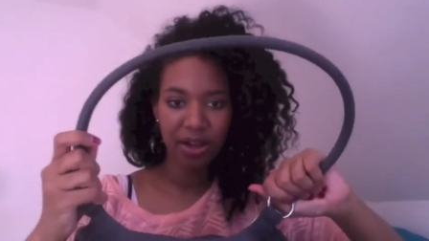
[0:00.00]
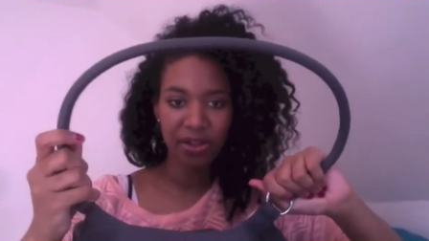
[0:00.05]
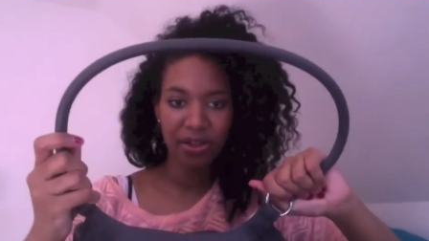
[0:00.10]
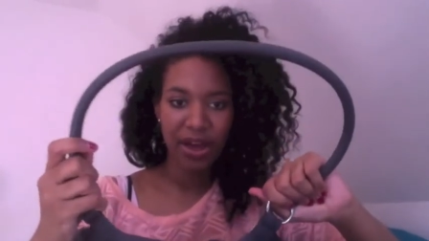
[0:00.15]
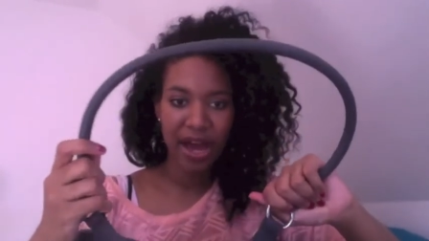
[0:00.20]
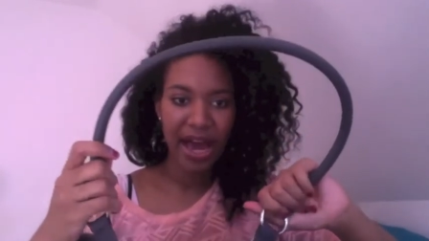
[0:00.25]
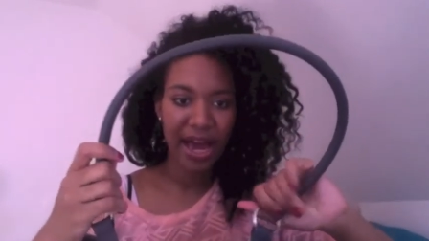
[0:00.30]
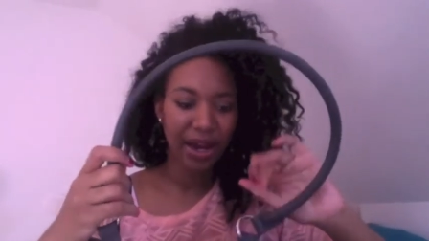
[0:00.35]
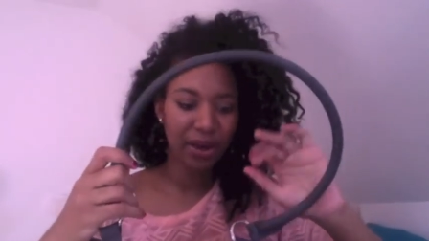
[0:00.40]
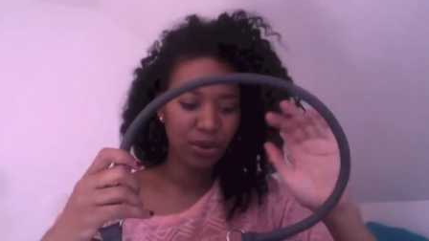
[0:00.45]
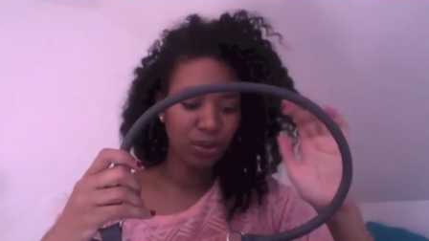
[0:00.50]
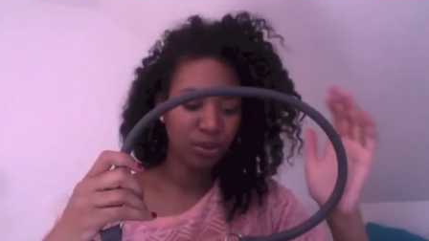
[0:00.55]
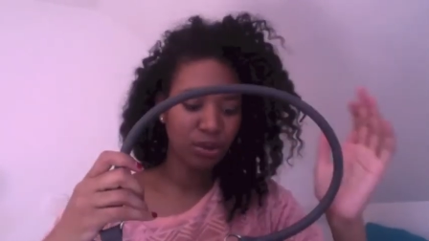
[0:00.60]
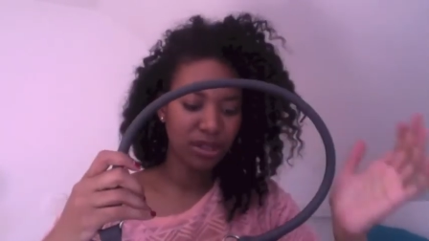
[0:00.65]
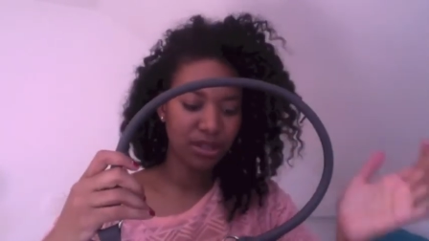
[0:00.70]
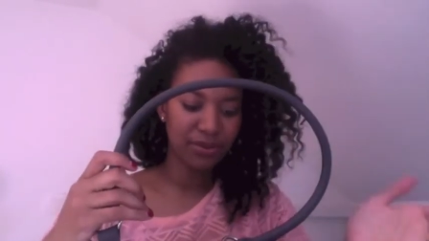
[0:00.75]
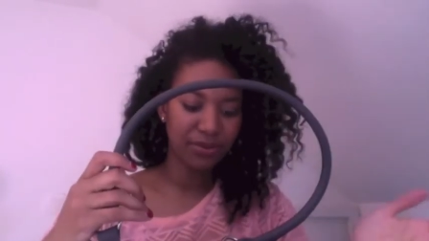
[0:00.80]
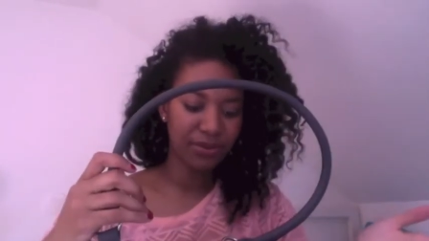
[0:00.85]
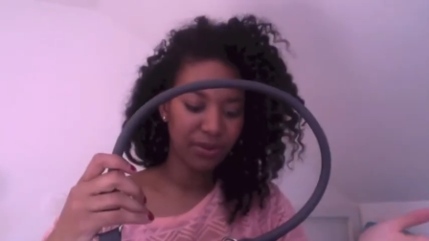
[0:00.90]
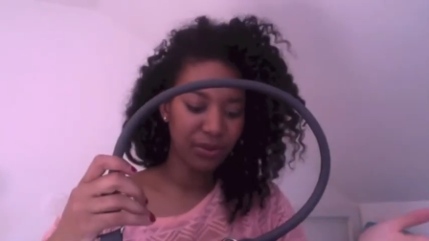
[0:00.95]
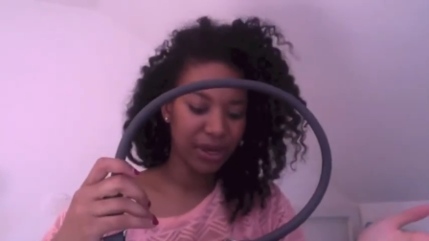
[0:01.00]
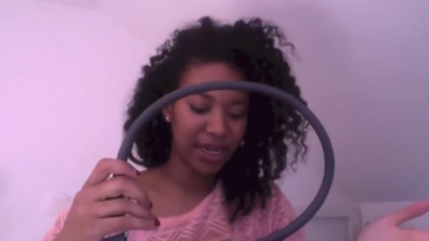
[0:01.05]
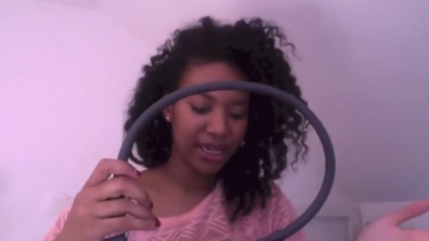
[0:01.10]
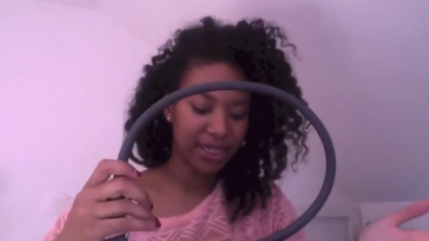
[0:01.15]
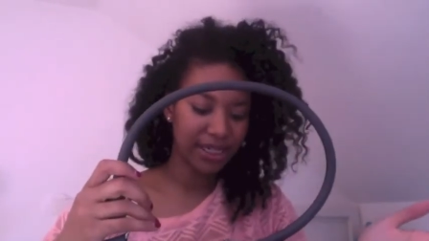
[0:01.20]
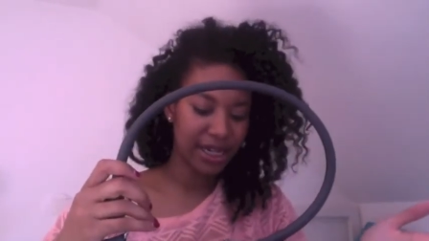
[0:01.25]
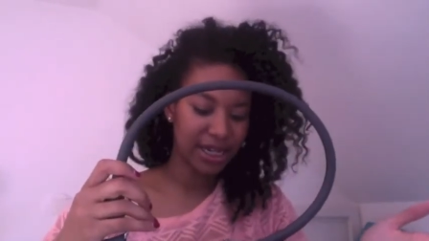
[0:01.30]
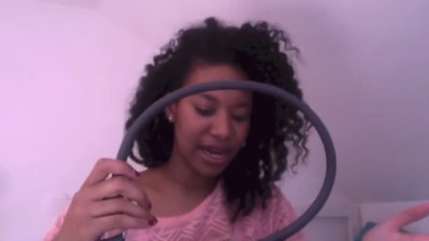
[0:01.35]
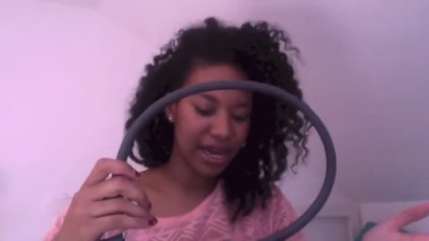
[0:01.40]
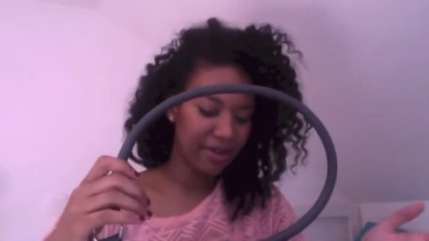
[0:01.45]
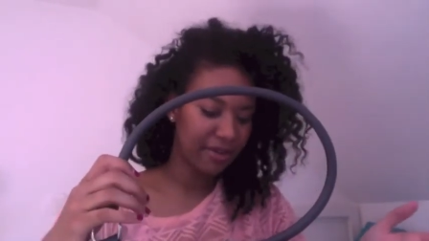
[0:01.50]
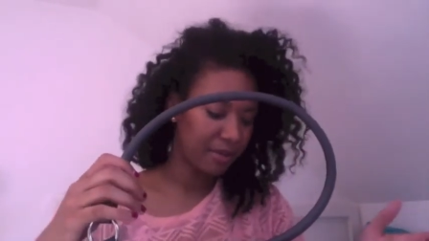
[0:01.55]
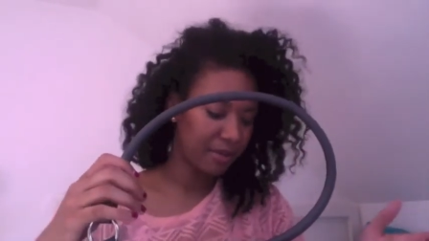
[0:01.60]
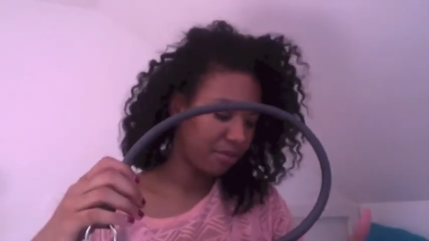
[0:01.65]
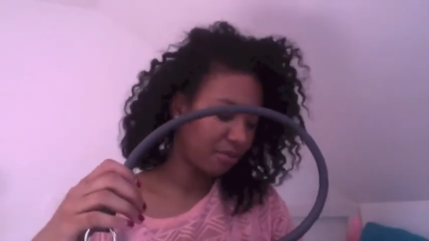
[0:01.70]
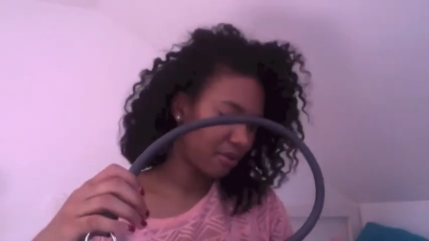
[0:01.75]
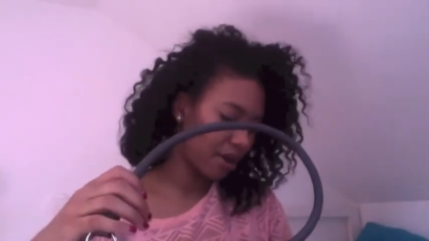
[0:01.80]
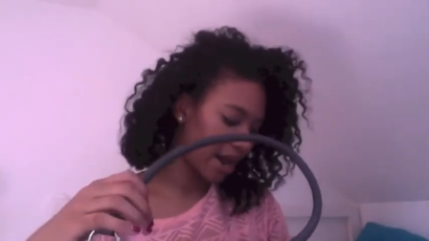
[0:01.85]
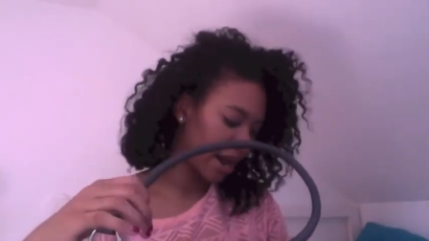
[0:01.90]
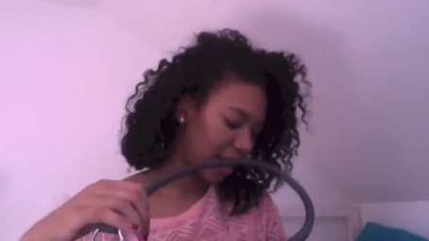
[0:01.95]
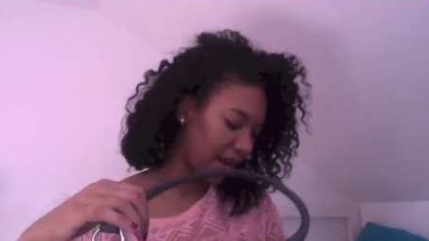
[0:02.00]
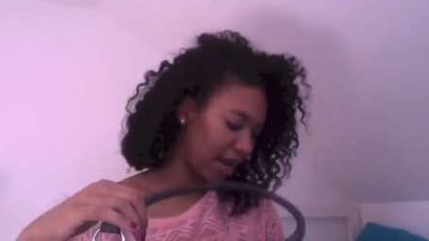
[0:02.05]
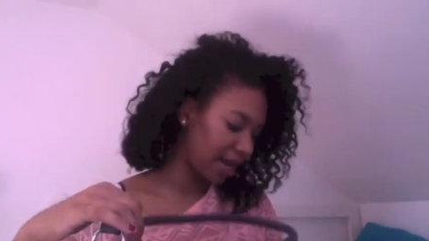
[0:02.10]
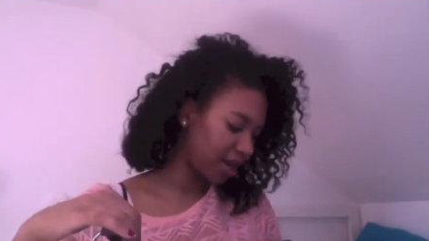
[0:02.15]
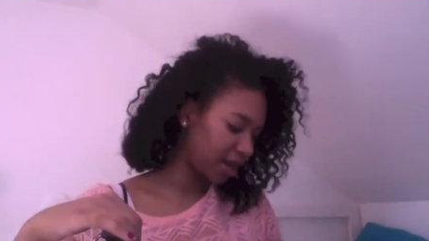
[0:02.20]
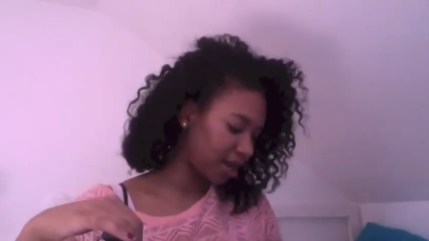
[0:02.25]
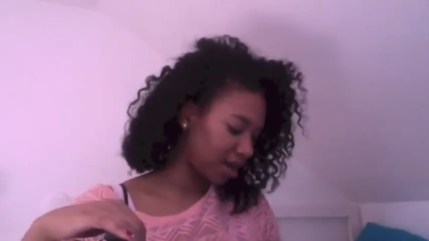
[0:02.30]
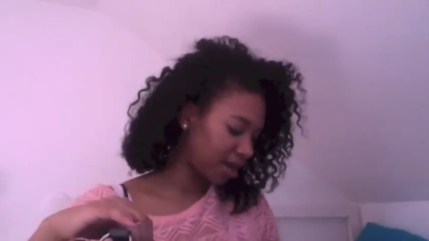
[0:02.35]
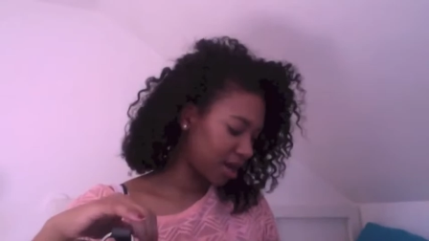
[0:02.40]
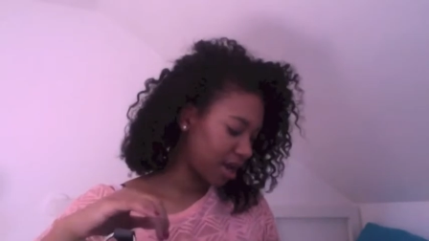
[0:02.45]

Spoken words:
The handle doesn't feel like it's gonna ever break,